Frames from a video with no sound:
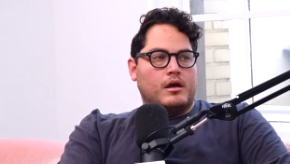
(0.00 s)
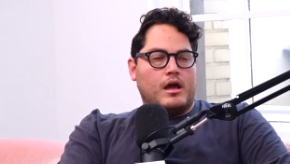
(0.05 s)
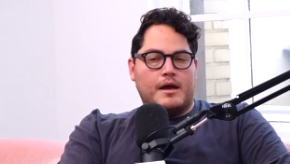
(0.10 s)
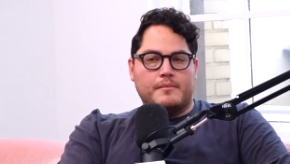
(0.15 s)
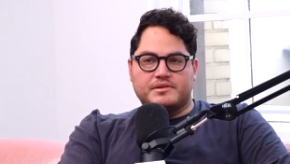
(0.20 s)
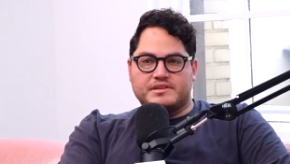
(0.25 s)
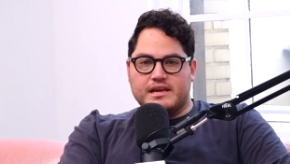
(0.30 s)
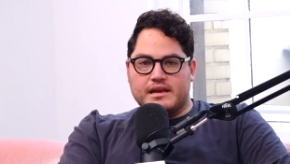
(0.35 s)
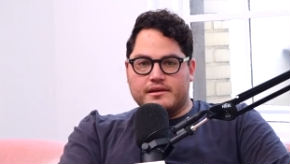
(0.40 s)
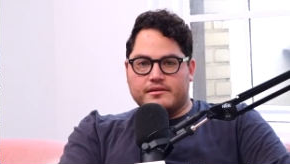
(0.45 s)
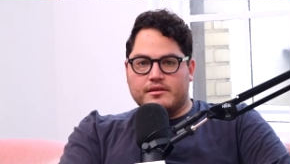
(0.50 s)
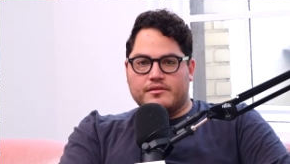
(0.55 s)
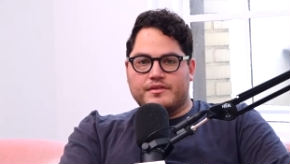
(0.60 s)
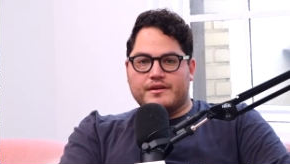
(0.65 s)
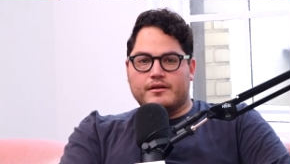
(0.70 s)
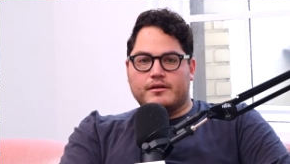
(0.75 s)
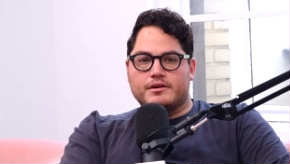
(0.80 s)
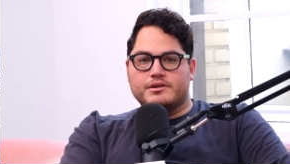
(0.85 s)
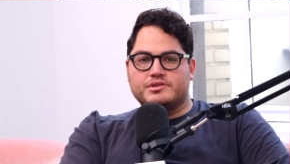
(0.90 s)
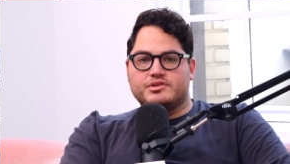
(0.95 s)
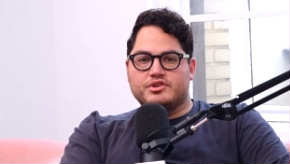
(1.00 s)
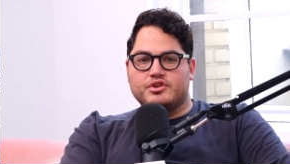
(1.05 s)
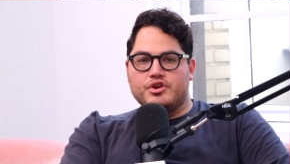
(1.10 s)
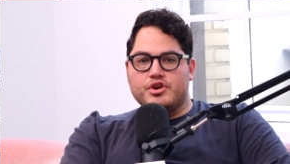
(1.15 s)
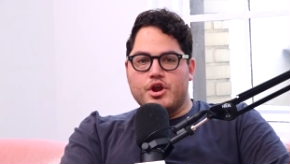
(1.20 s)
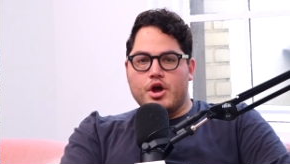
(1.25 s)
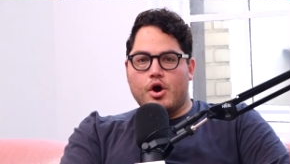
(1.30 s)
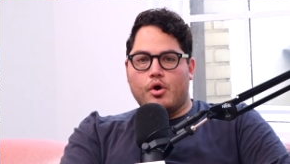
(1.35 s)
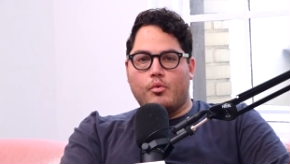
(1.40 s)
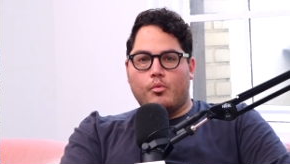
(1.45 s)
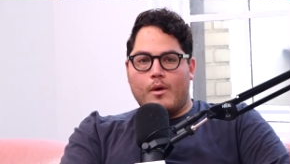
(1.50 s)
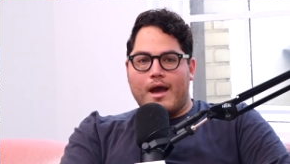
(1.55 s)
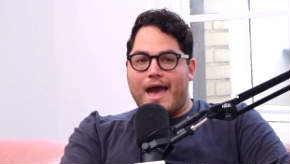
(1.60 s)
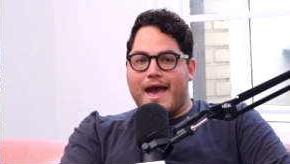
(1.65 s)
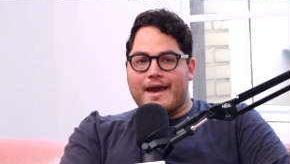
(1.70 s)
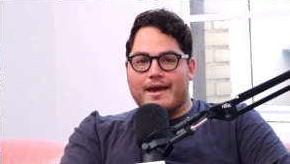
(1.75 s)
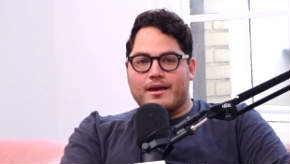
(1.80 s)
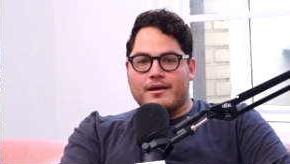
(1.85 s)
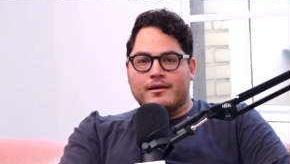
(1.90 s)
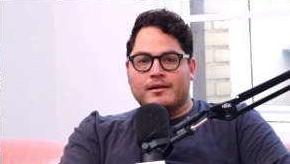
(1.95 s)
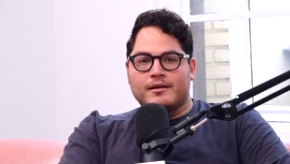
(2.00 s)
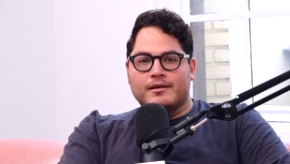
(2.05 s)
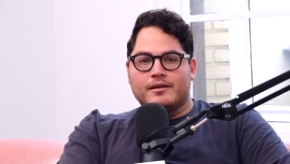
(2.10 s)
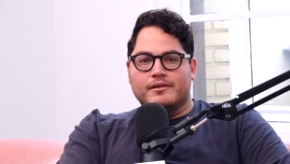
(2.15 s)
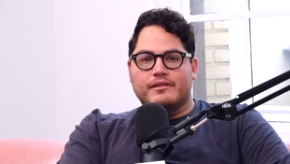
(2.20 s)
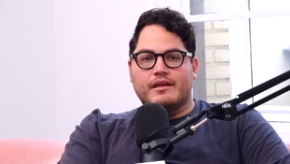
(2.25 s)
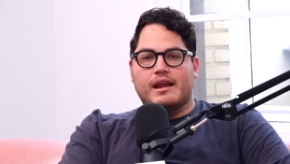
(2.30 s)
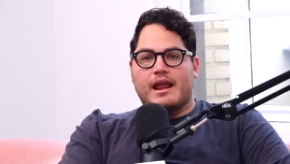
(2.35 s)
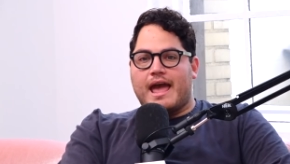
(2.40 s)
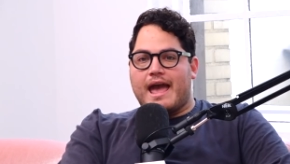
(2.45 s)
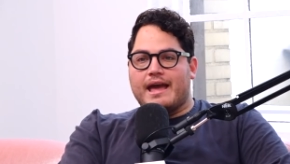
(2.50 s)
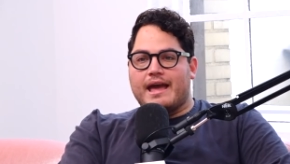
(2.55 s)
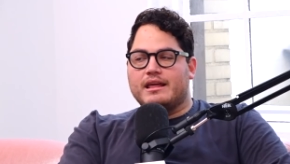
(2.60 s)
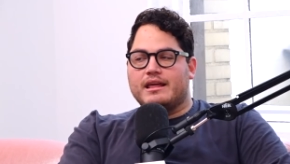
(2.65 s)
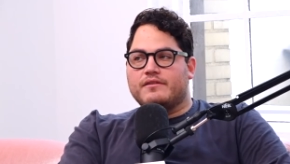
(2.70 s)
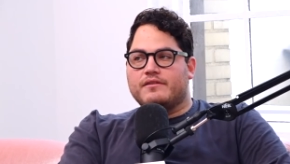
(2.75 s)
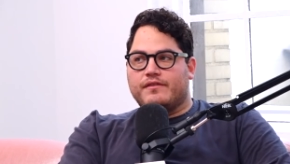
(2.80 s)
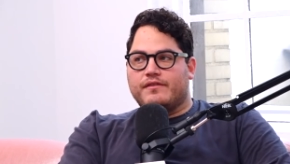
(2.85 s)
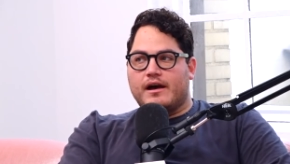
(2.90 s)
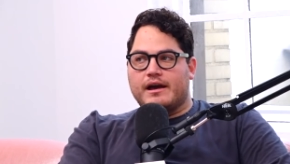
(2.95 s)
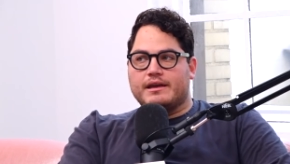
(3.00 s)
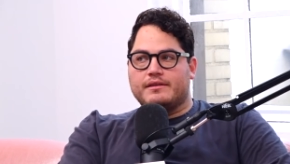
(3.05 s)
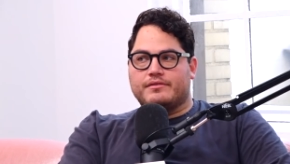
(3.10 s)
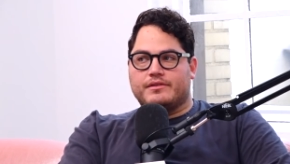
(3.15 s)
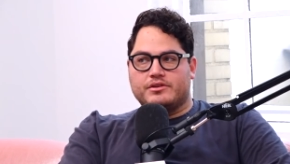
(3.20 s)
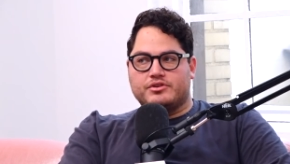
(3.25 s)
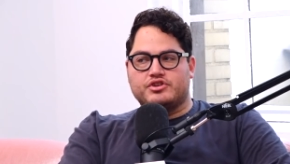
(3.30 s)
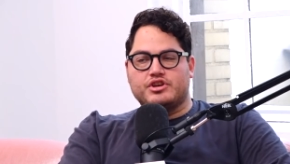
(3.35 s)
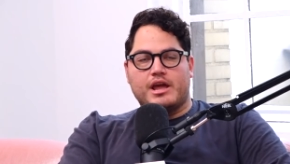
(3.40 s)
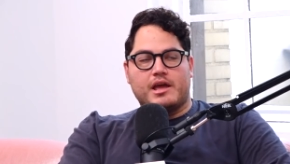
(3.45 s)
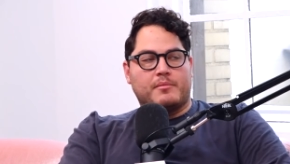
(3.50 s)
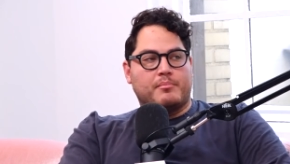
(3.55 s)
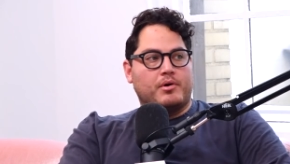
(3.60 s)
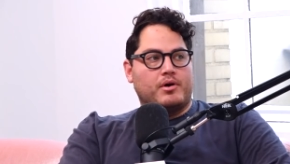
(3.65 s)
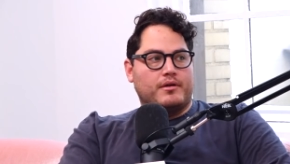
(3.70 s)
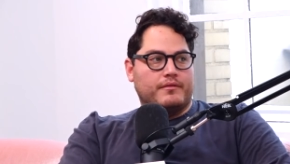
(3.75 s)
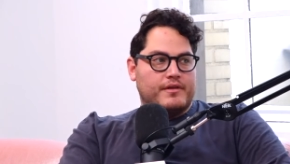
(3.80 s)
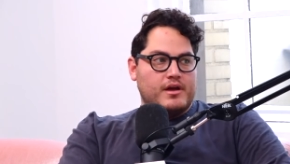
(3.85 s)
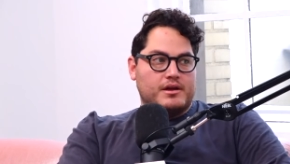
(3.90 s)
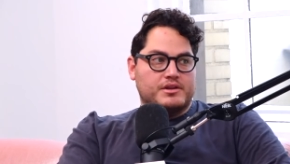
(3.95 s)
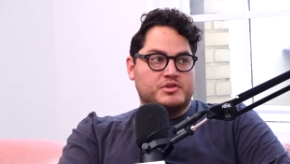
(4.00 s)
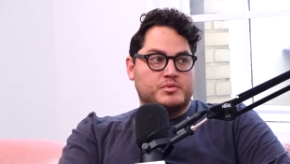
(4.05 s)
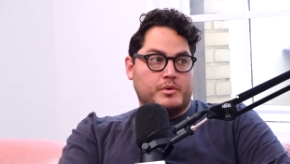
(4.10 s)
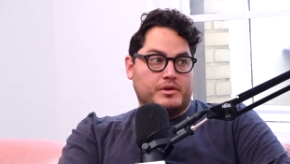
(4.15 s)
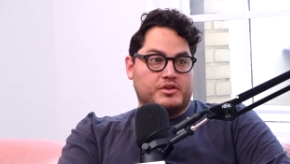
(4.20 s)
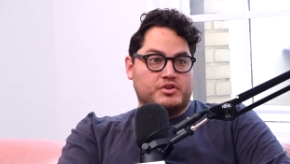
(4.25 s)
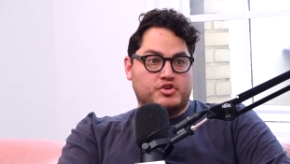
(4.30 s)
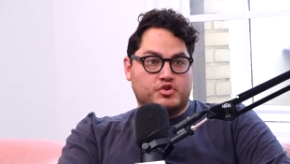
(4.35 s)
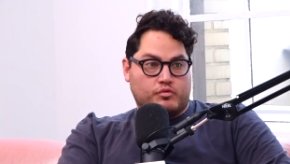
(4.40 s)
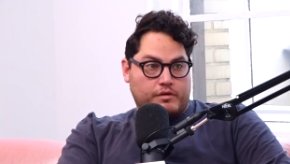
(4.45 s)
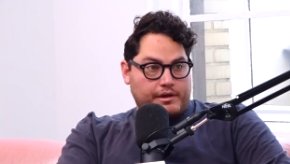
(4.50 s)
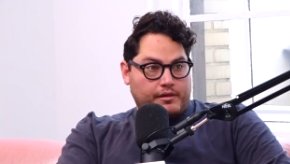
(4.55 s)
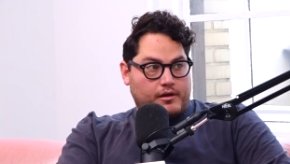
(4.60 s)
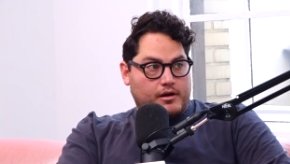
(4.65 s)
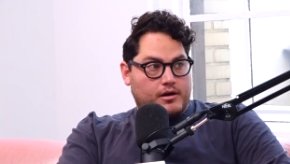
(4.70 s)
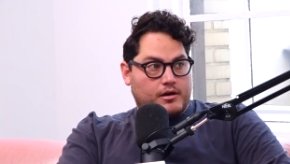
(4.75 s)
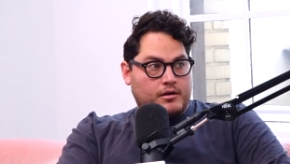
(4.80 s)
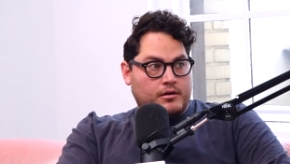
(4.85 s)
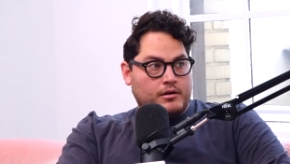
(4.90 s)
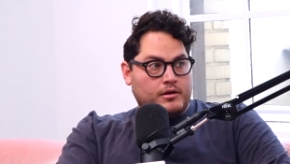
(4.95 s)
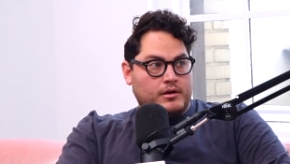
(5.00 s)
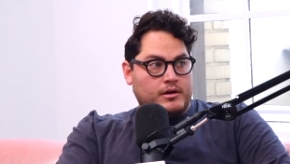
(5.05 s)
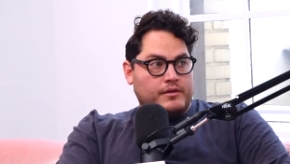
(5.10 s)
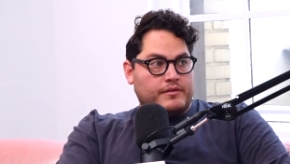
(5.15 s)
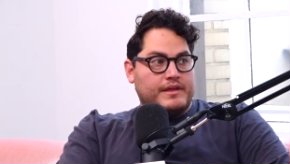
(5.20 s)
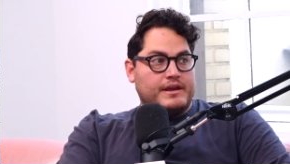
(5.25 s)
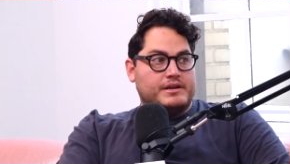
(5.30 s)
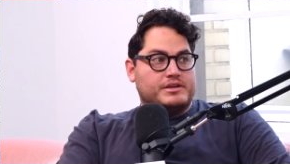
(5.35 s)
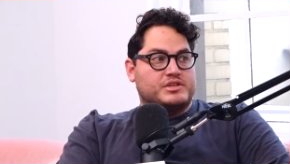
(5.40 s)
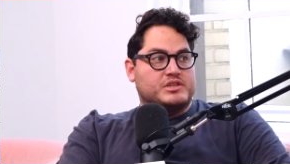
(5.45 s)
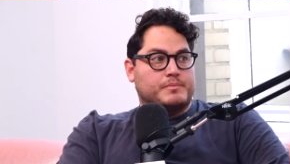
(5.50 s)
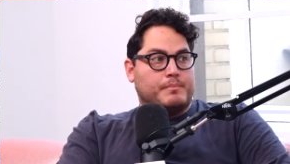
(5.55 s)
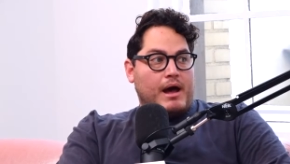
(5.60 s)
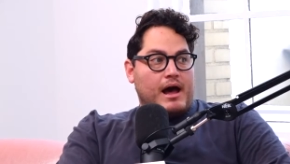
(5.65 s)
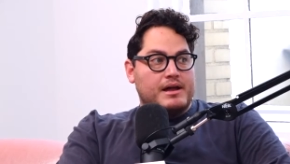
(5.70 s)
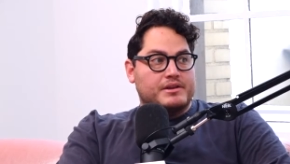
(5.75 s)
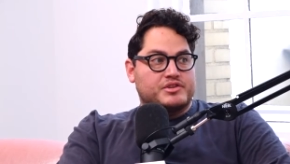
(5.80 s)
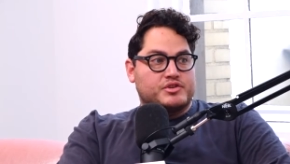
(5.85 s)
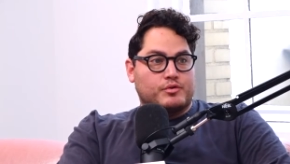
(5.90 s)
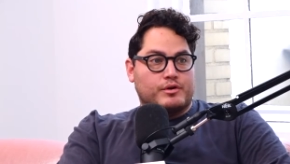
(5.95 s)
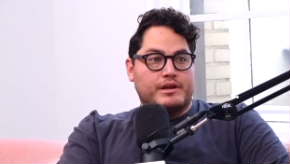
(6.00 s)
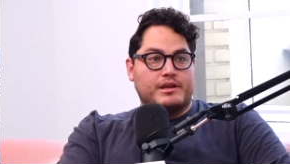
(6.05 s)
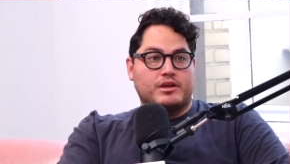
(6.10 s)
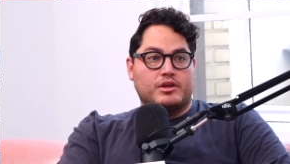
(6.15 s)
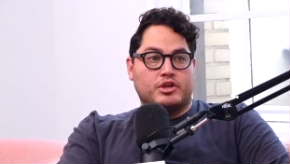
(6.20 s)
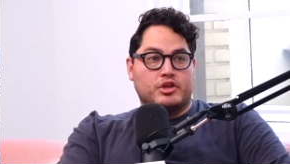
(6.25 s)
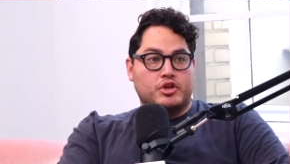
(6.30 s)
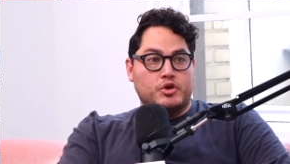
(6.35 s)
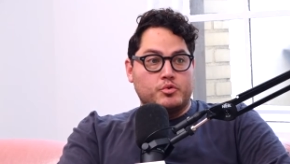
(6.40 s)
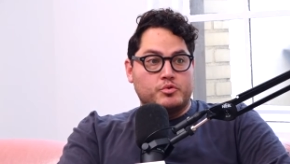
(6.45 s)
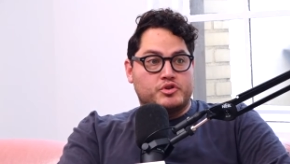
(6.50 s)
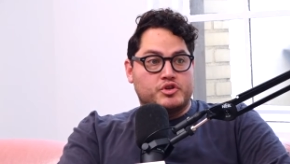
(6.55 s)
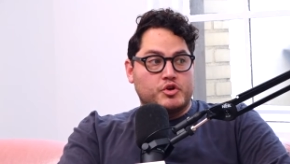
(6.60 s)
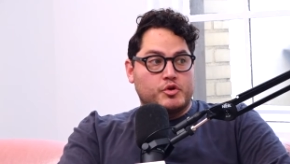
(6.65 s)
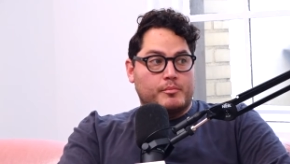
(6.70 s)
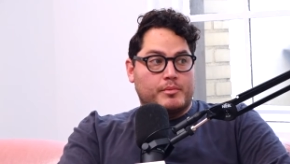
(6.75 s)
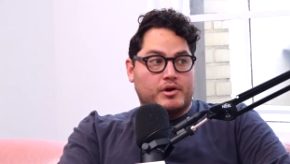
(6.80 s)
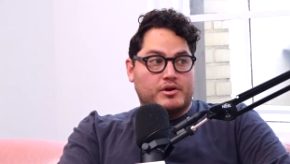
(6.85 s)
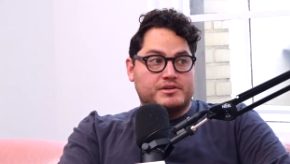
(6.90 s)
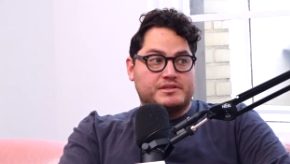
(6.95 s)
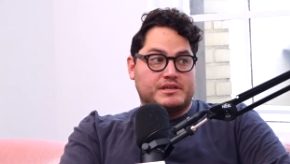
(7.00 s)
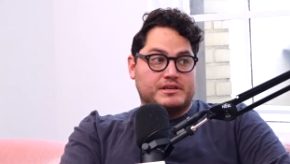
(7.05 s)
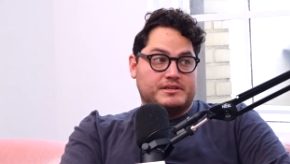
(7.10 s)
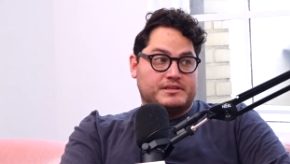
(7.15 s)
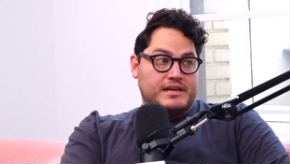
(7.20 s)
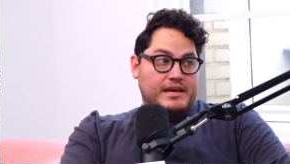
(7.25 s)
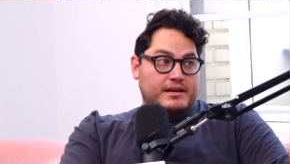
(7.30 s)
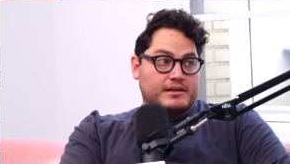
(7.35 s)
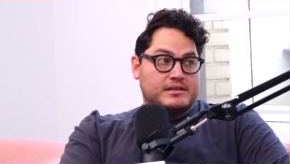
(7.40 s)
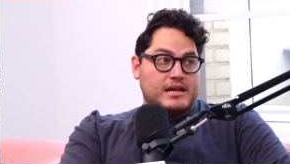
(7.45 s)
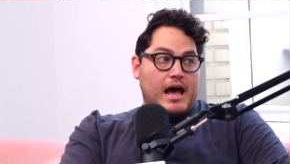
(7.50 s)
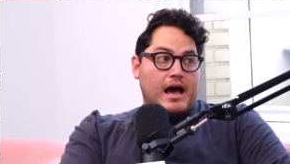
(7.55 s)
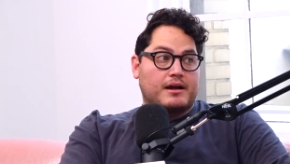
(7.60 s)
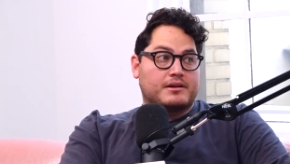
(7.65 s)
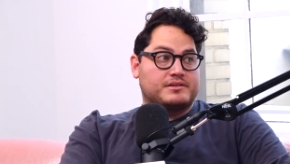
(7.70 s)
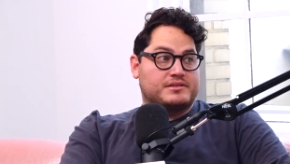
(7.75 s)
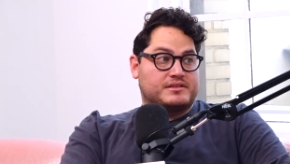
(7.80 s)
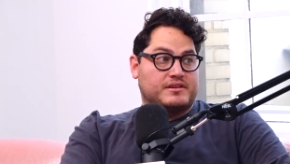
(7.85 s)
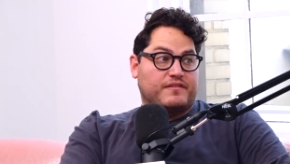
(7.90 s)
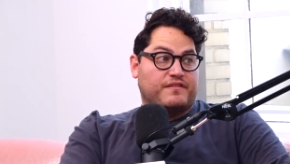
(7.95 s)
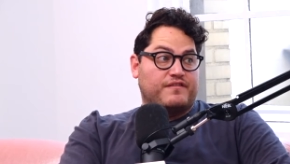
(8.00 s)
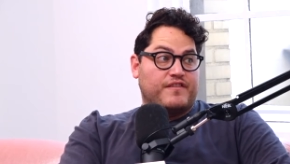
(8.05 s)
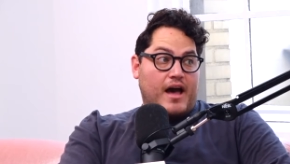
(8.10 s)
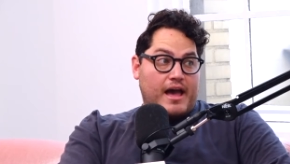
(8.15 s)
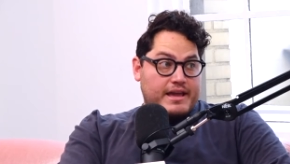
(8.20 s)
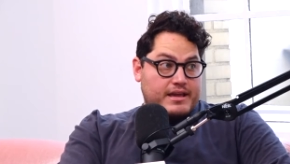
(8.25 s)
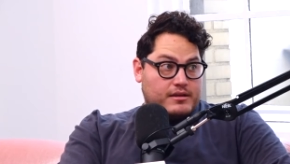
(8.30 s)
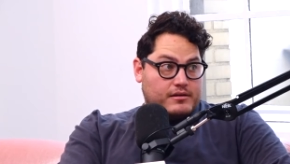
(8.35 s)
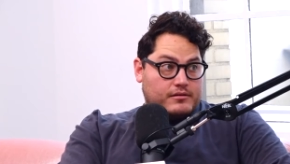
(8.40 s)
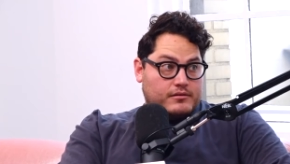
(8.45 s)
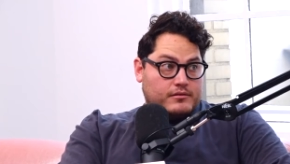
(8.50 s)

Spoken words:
I'm saying that there is no way that any fight that Jake Paul does with Triller that is sponsoring YouTubers and TikToks to fight